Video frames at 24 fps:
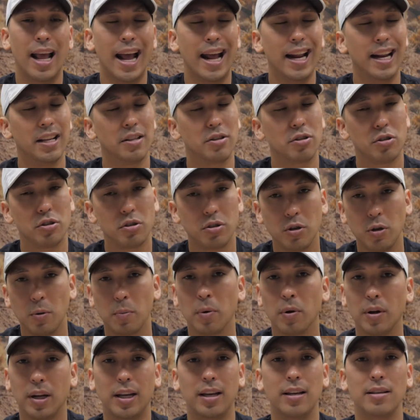and it's
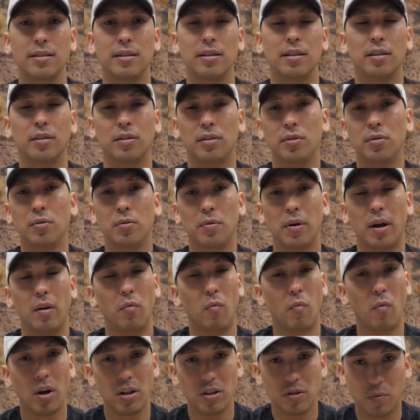super easy to do.
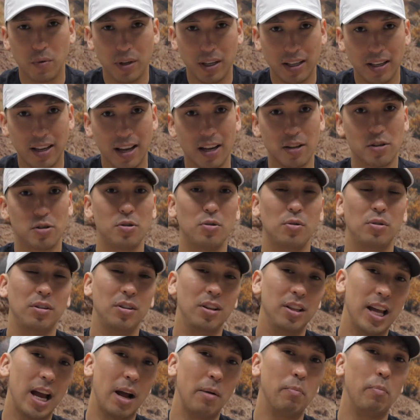And once we get you
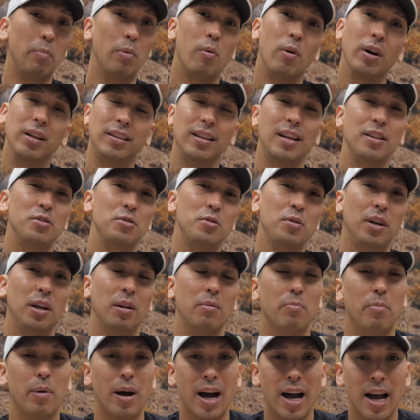to that point that you
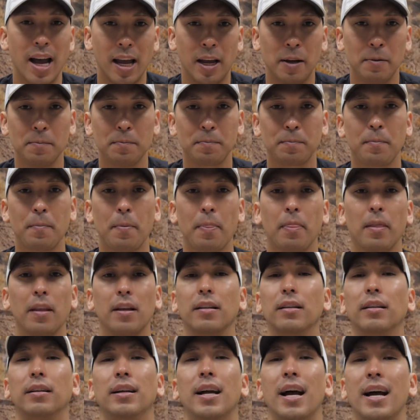can buy,
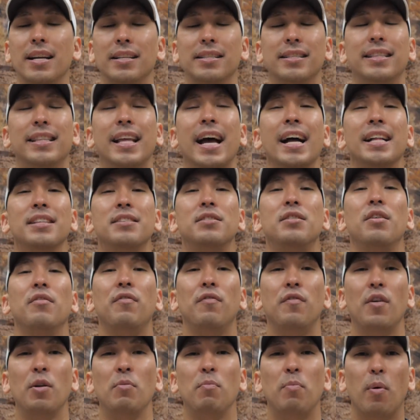guys, that's the
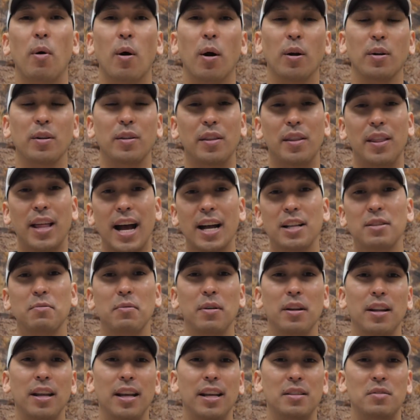fun part. That's
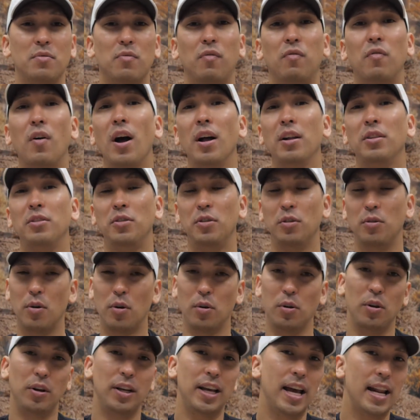when it's fun to
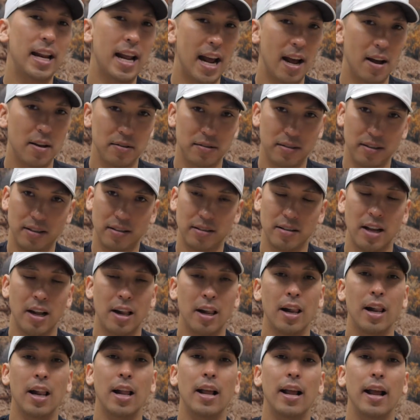go look at houses
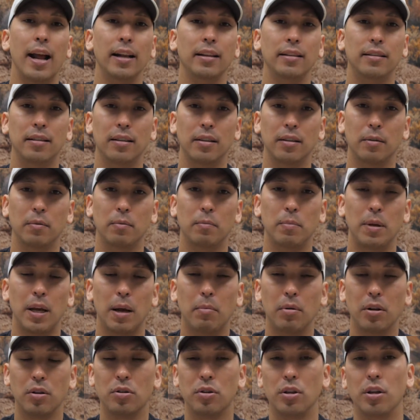and to be
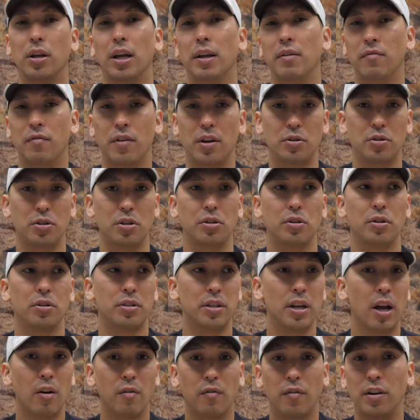able to envision
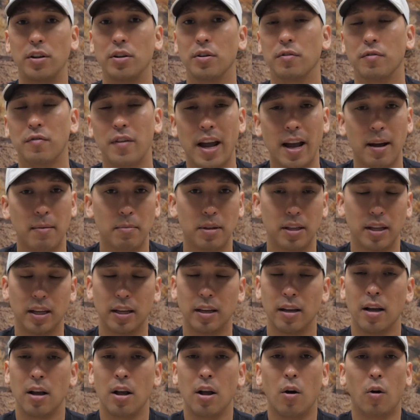yourself and your
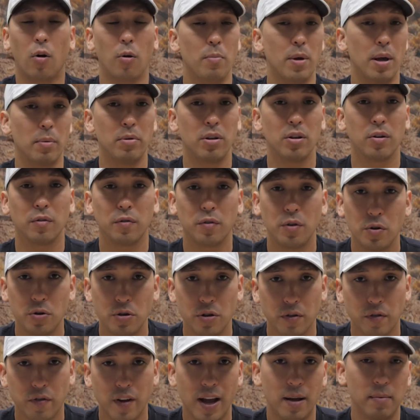family or maybe your
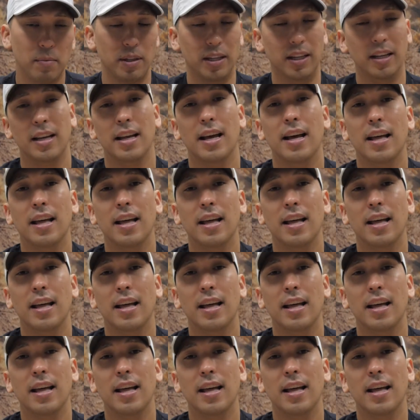future family